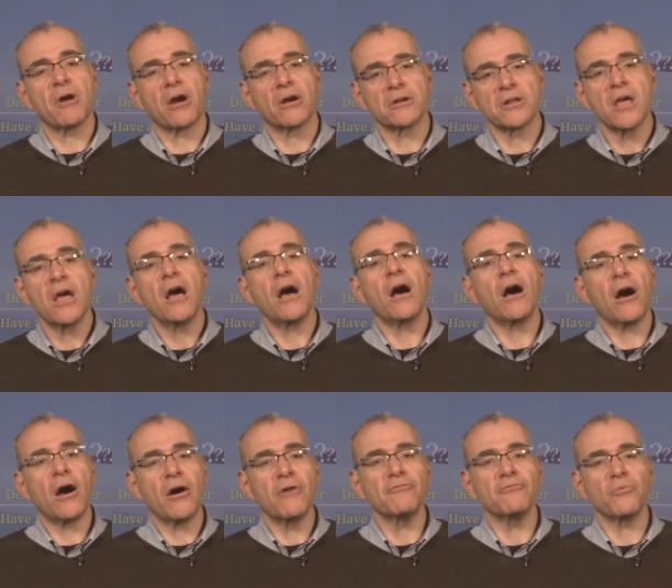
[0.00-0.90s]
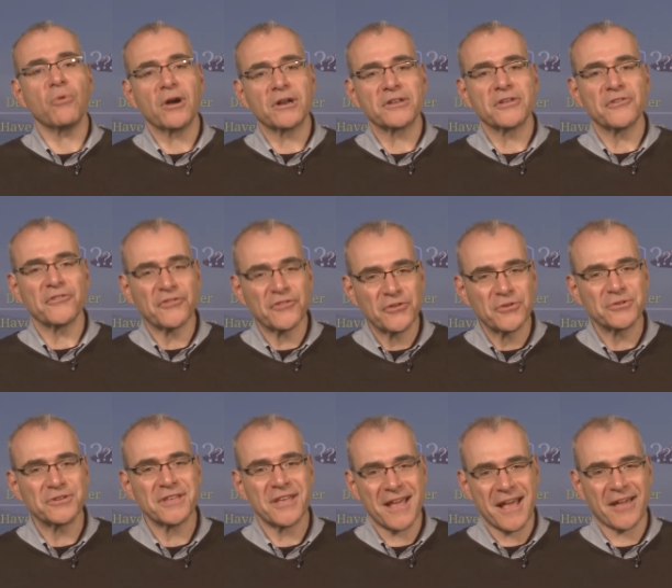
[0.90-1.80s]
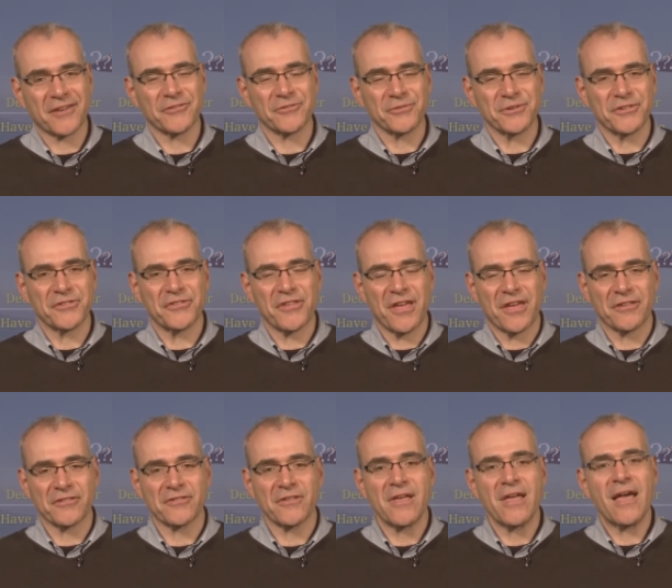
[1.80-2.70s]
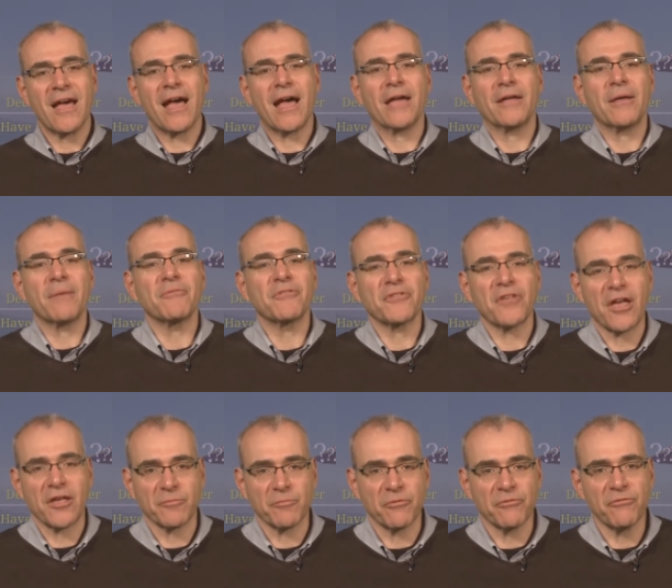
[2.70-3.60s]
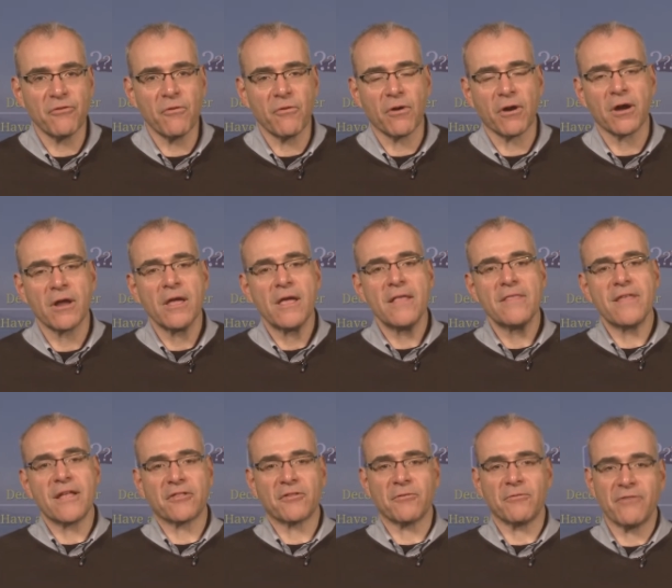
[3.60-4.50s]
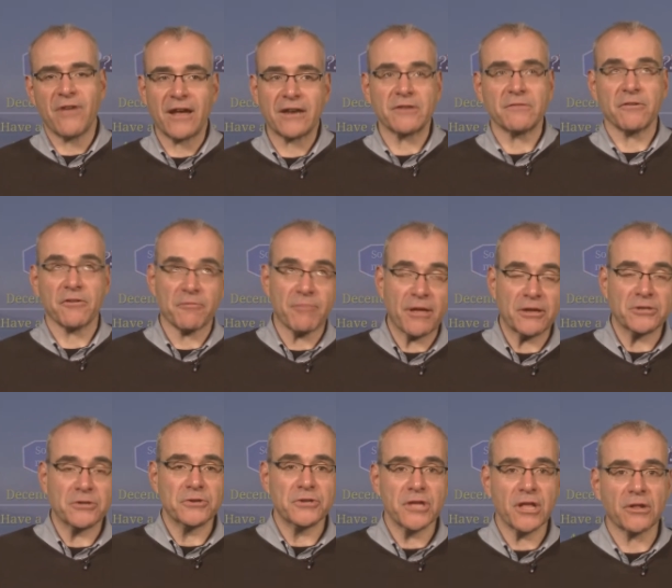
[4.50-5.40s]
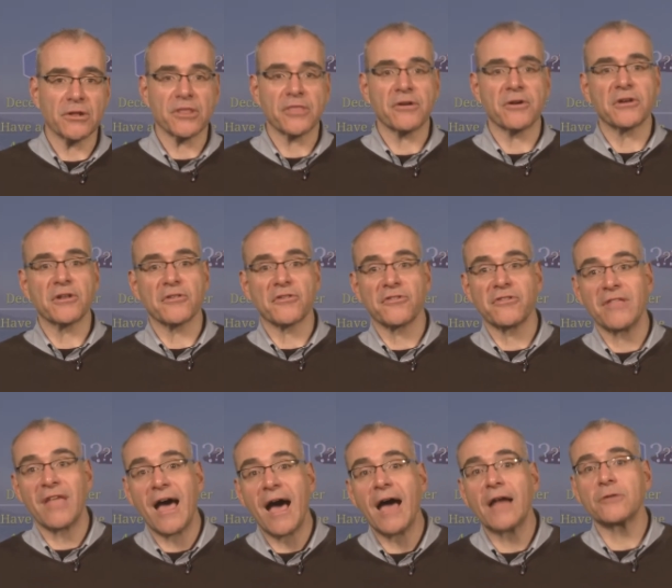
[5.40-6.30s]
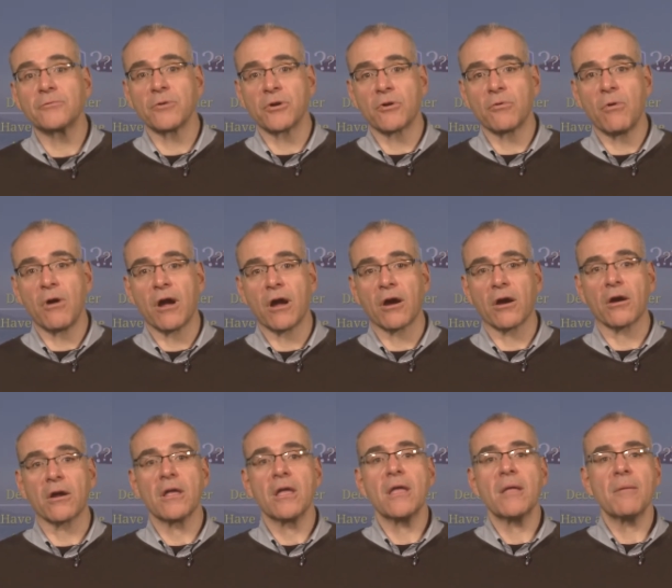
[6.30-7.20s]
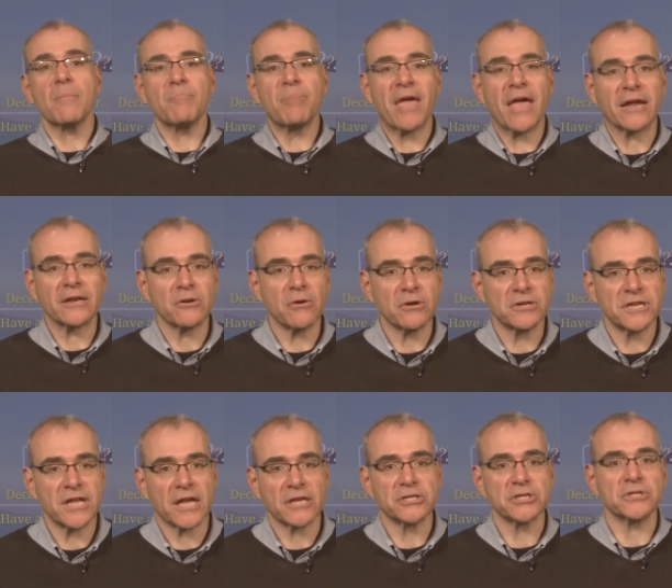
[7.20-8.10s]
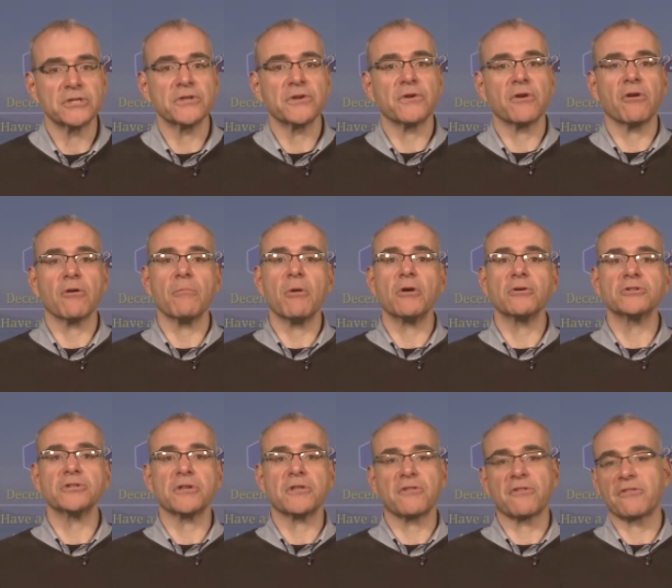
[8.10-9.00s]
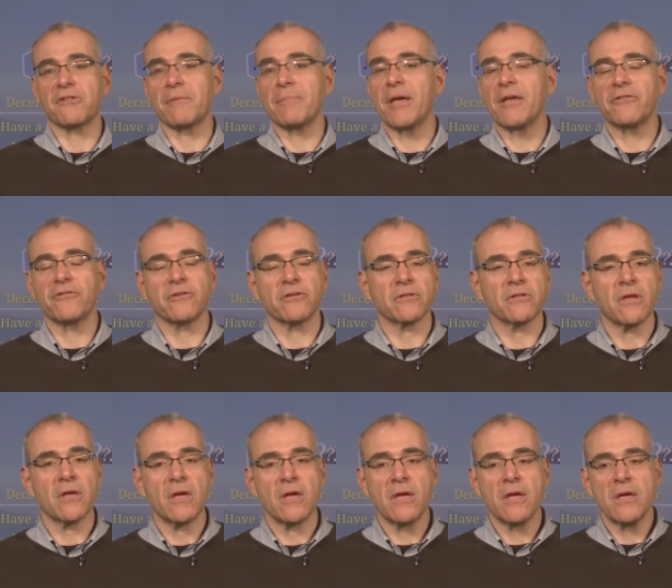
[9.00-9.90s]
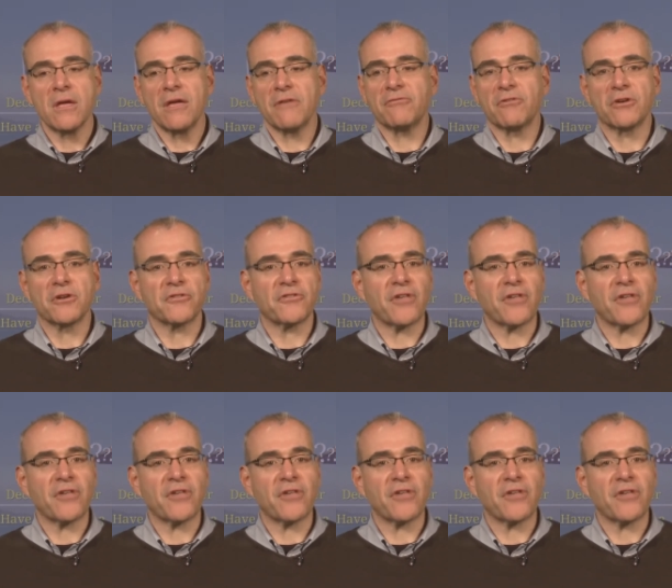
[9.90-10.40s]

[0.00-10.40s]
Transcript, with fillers: part of what Soot actually says. I emphasized before that subjective expected utility theory does not require paying no attention to your emotions. As I mentioned, if you're